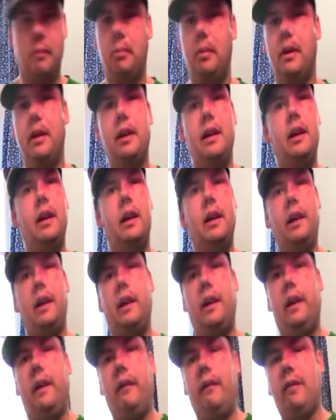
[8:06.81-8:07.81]
but
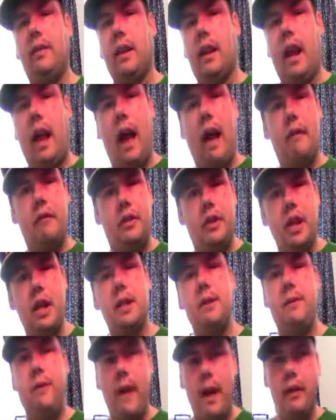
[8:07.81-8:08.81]
I've
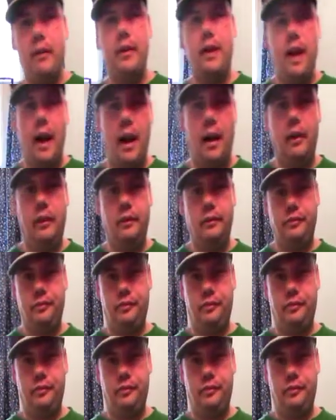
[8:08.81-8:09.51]
just found out